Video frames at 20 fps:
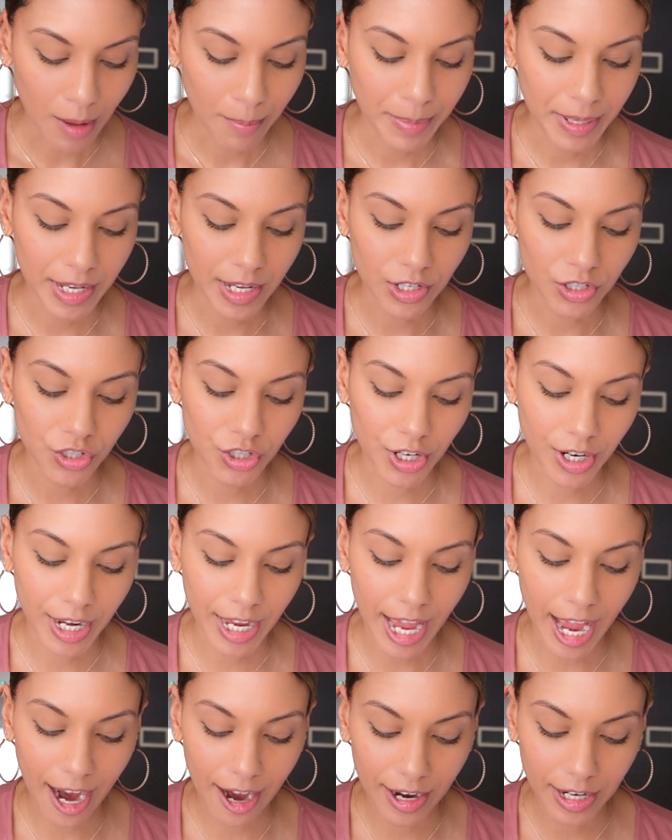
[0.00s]
because your
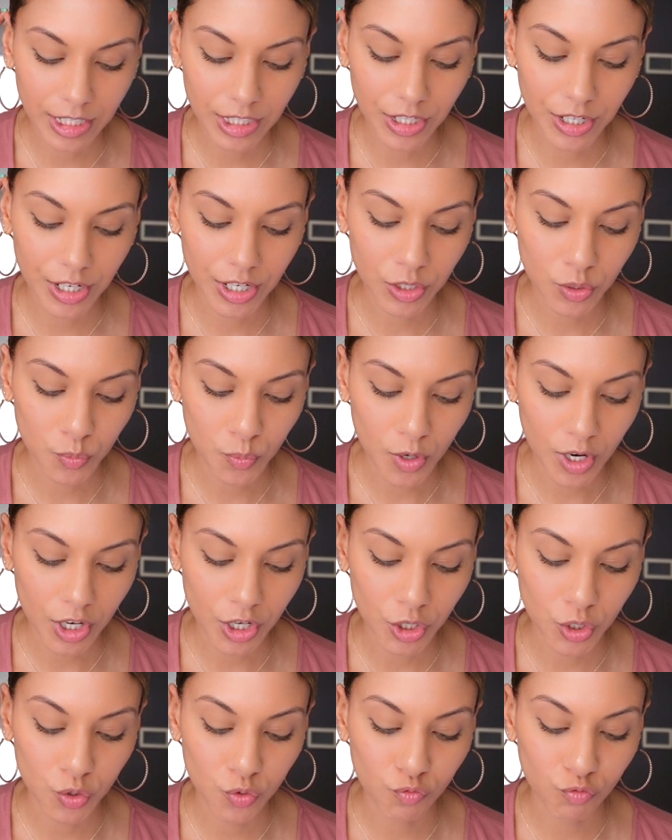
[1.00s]
character is
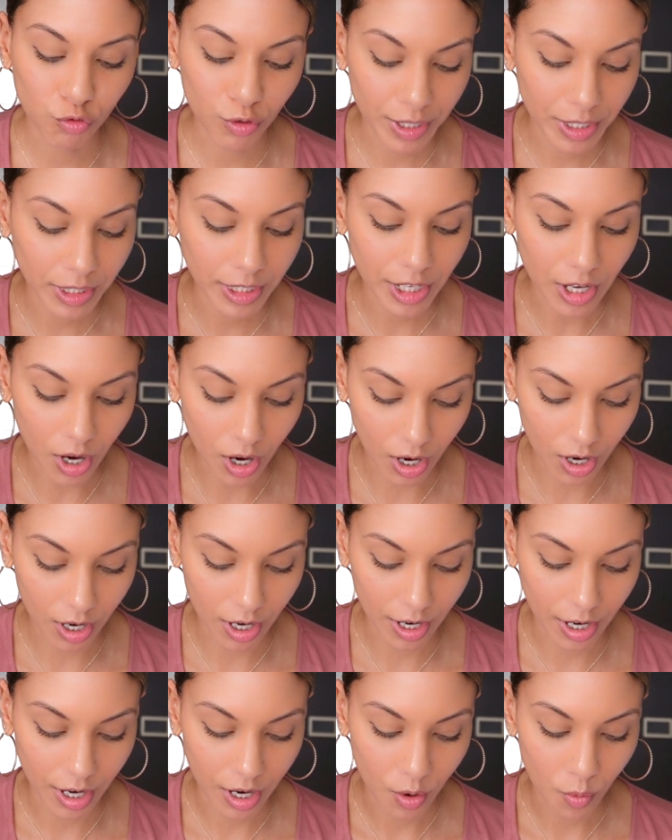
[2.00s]
what you really
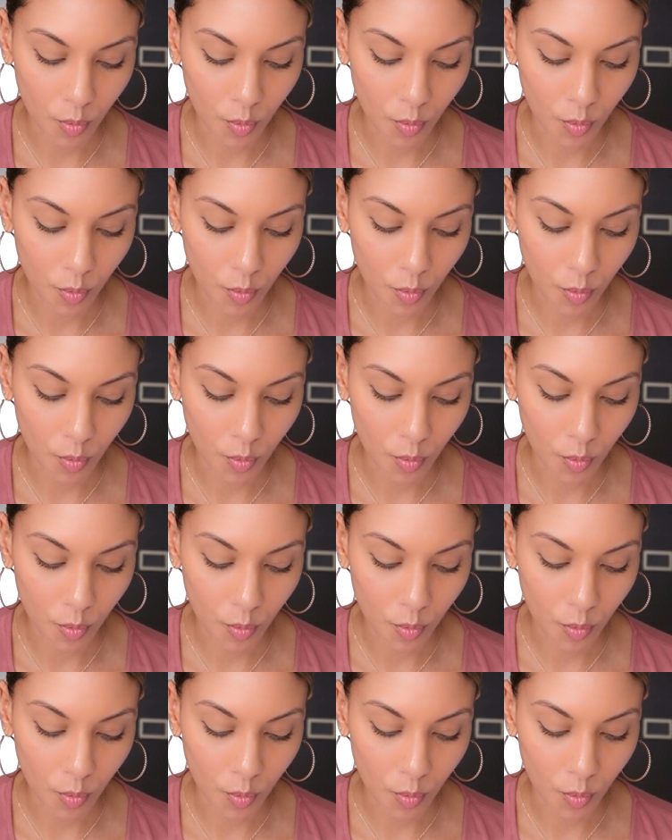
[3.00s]
are,